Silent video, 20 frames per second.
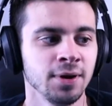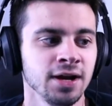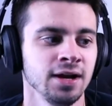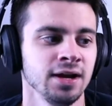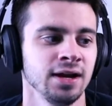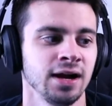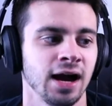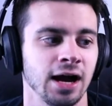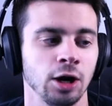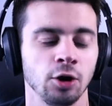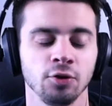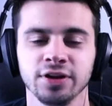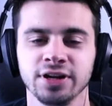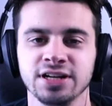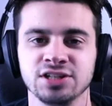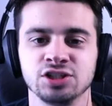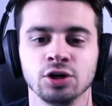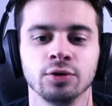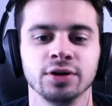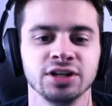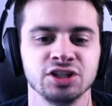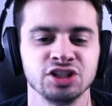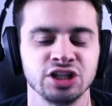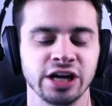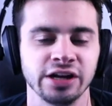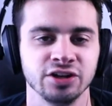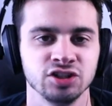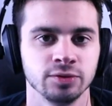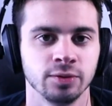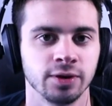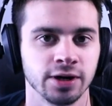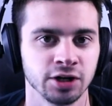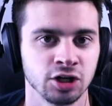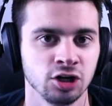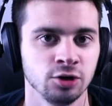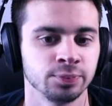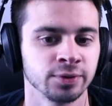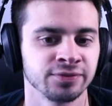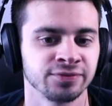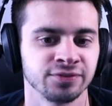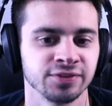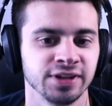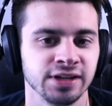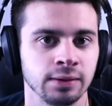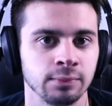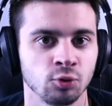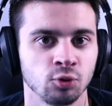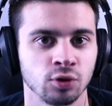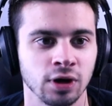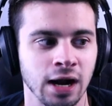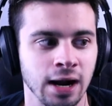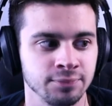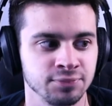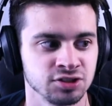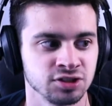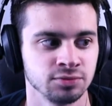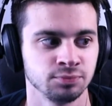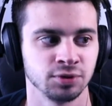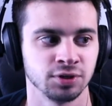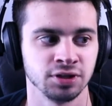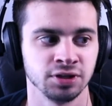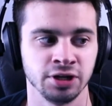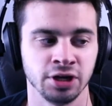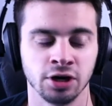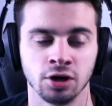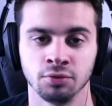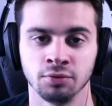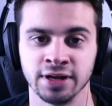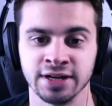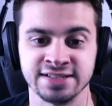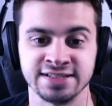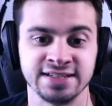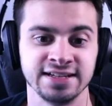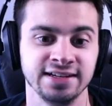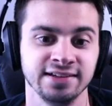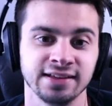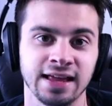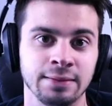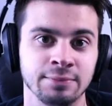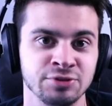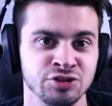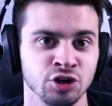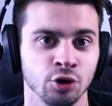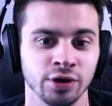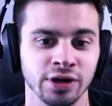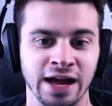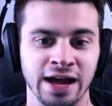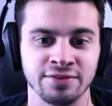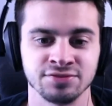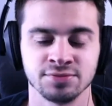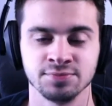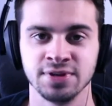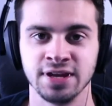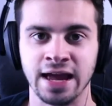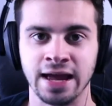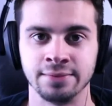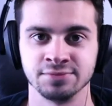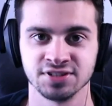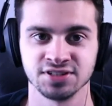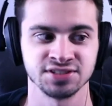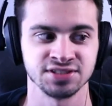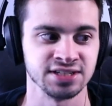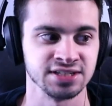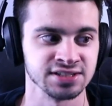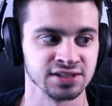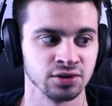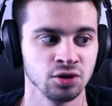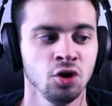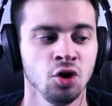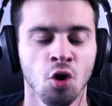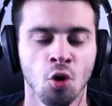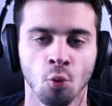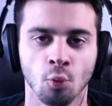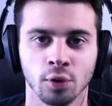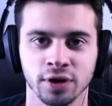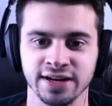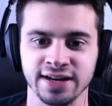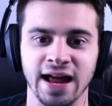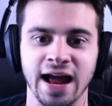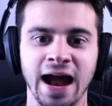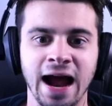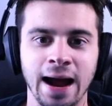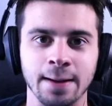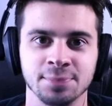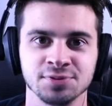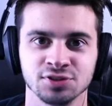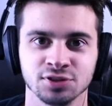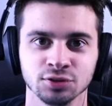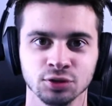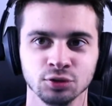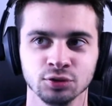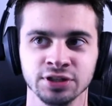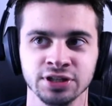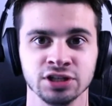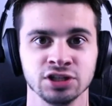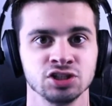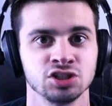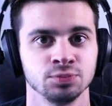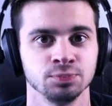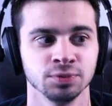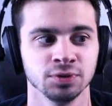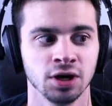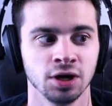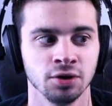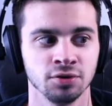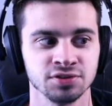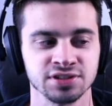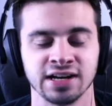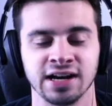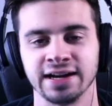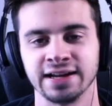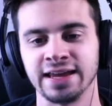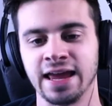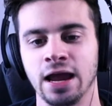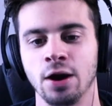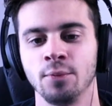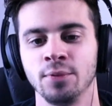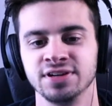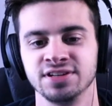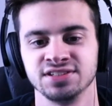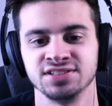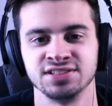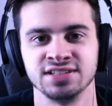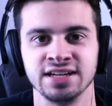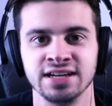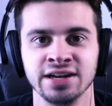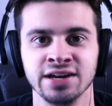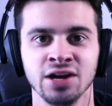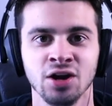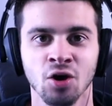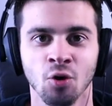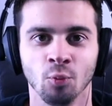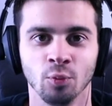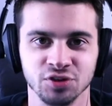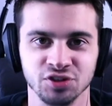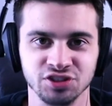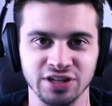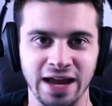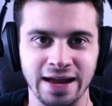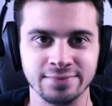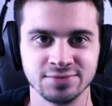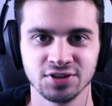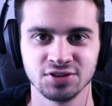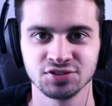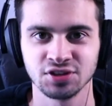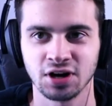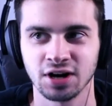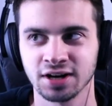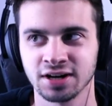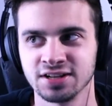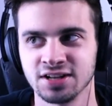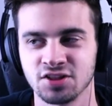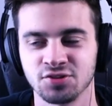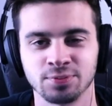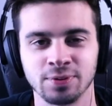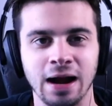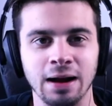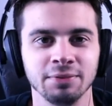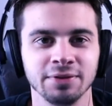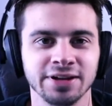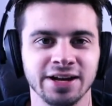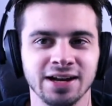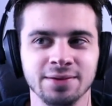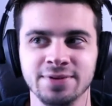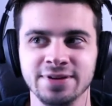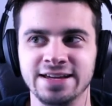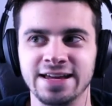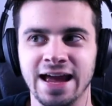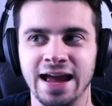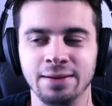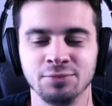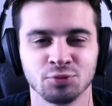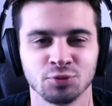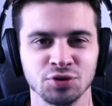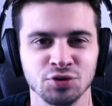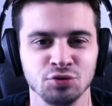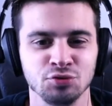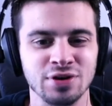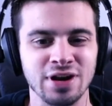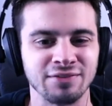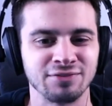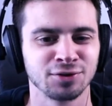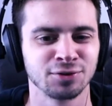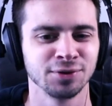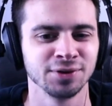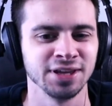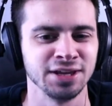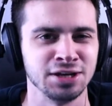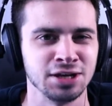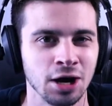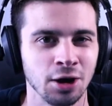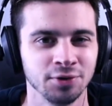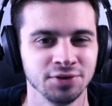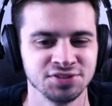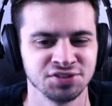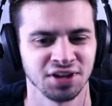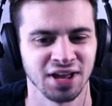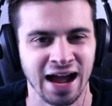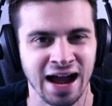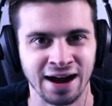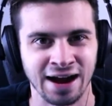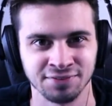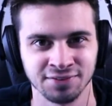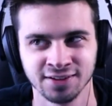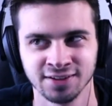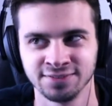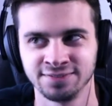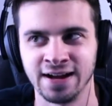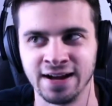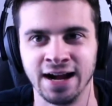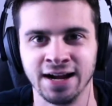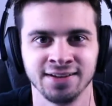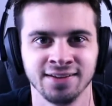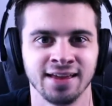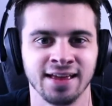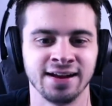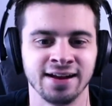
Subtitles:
I don't think he's going to challenge Amari Cooper for the number one option, but like CeeDee Lamb is going to have some games this season where he absolutely explodes, and I can't wait to see which games those are, because it's probably going to be games where you never really know until after the fact, and that is